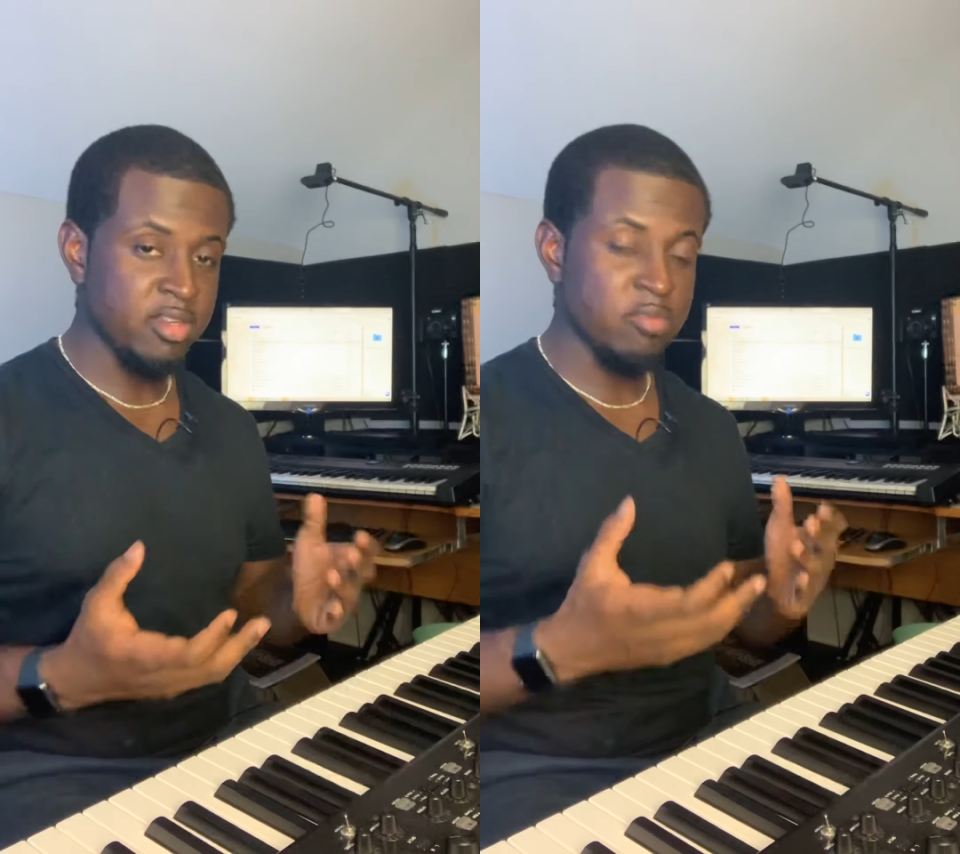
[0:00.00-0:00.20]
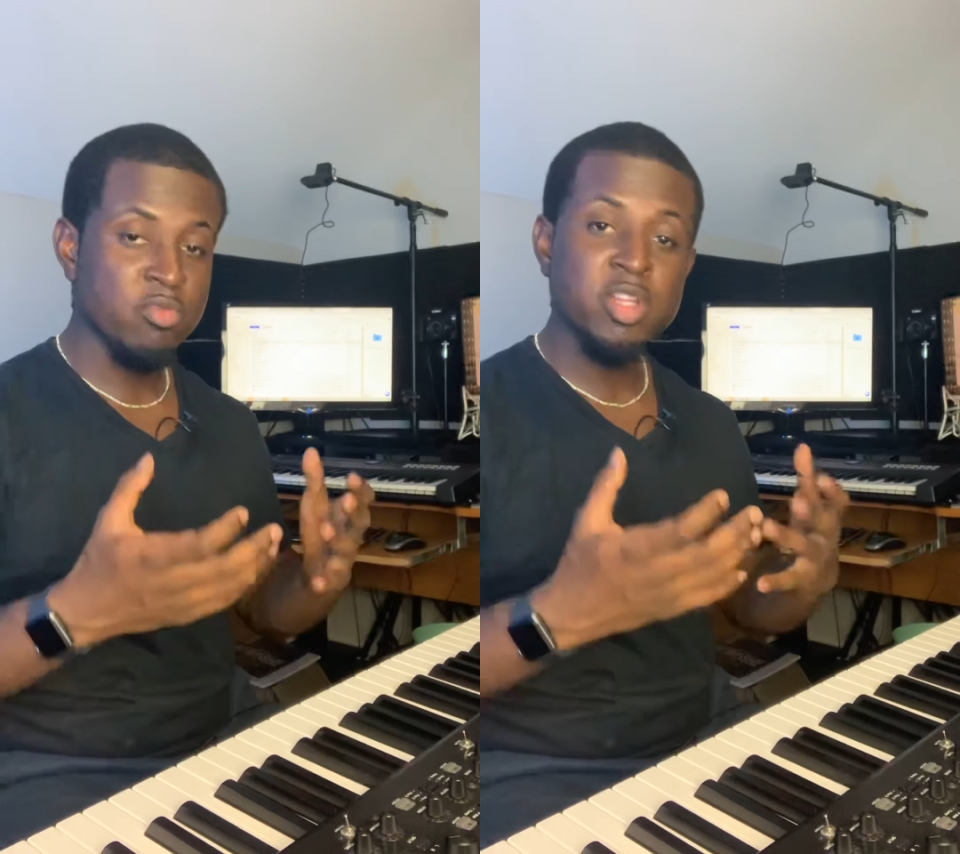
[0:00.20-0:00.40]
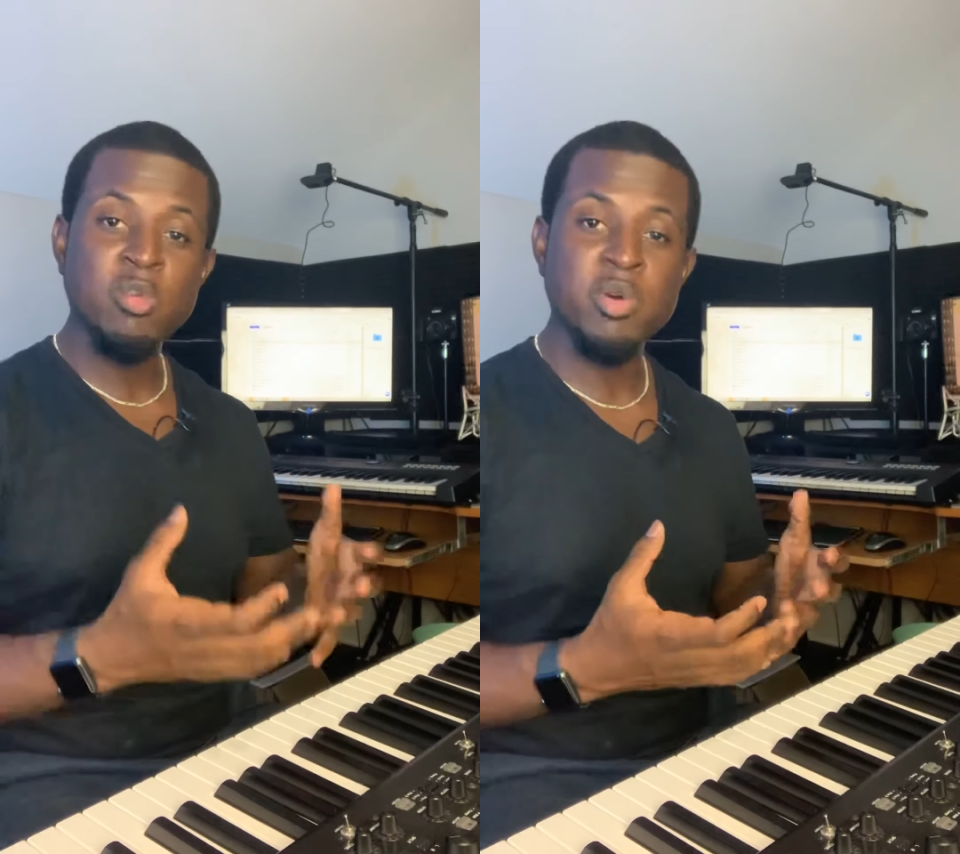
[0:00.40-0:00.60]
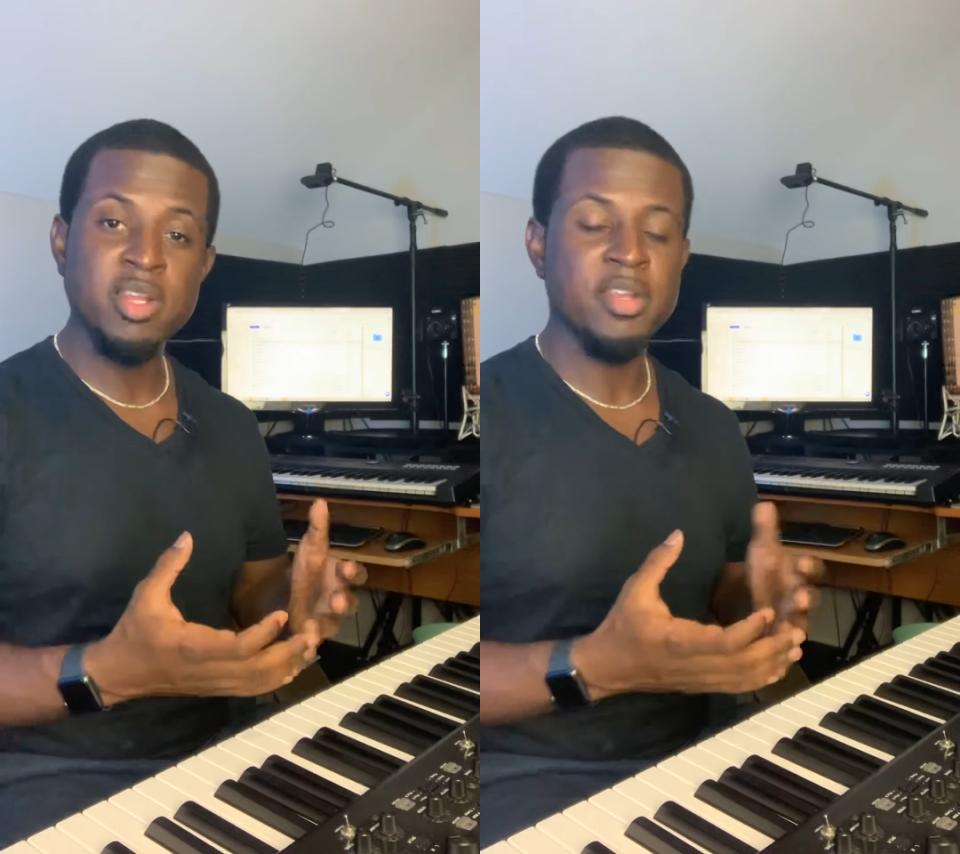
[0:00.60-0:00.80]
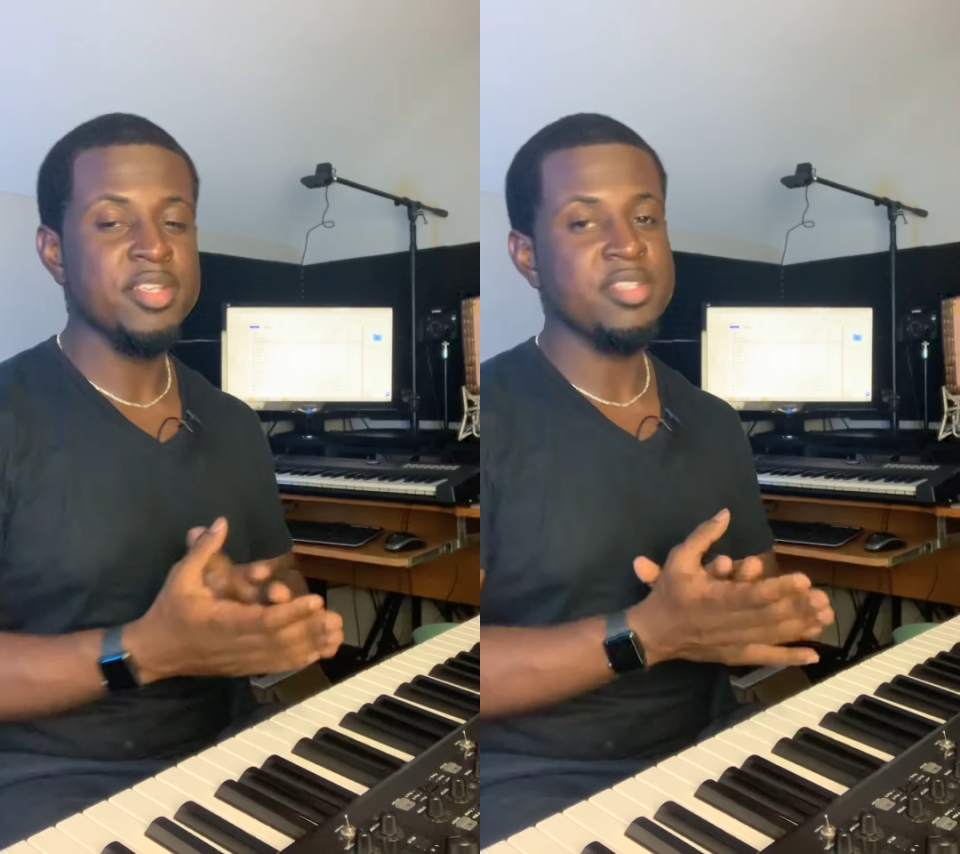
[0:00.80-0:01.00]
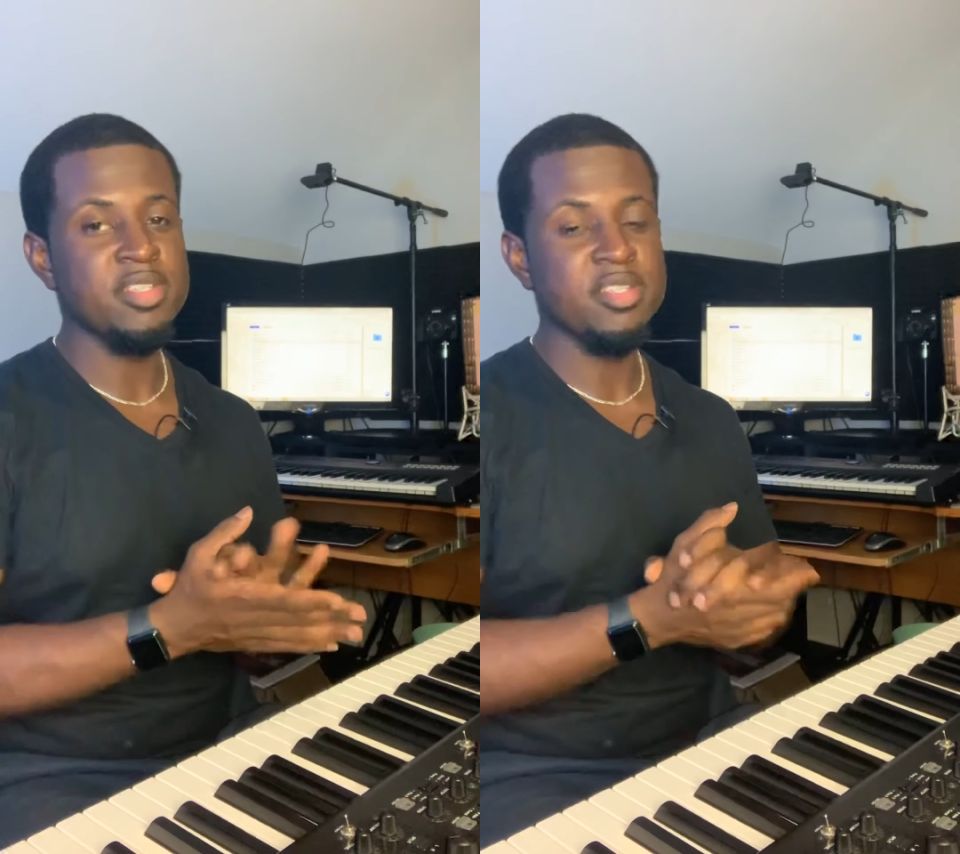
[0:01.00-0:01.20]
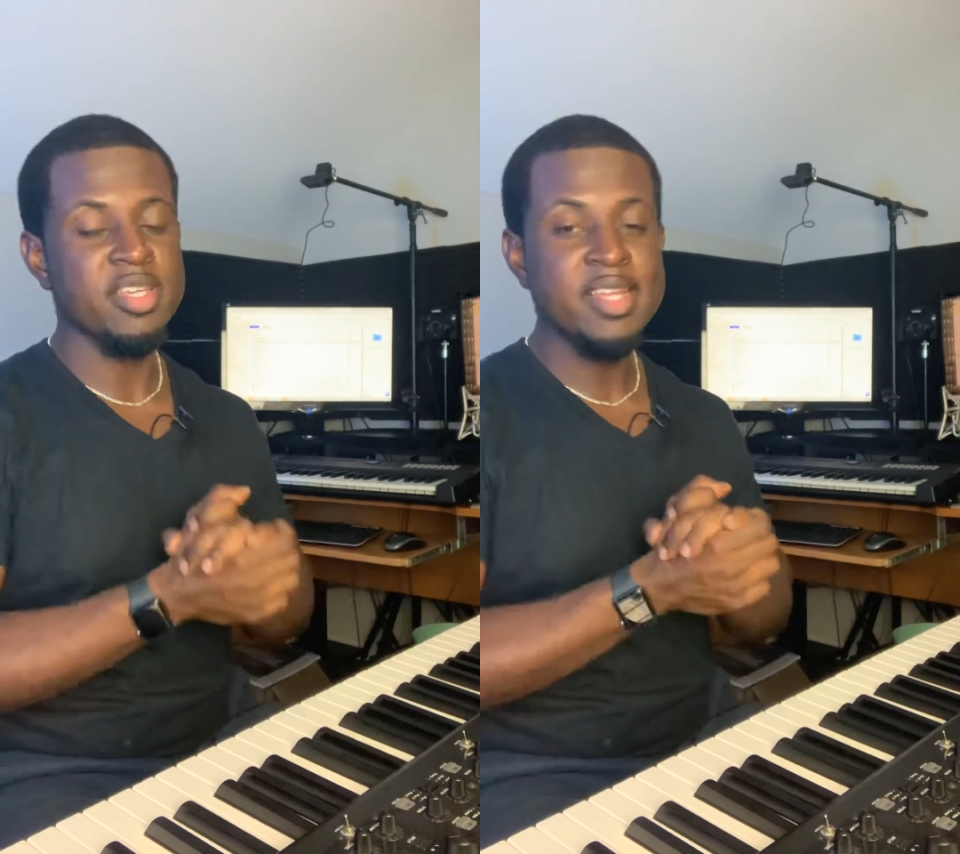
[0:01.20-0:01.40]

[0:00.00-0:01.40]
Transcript: And really, what it is, is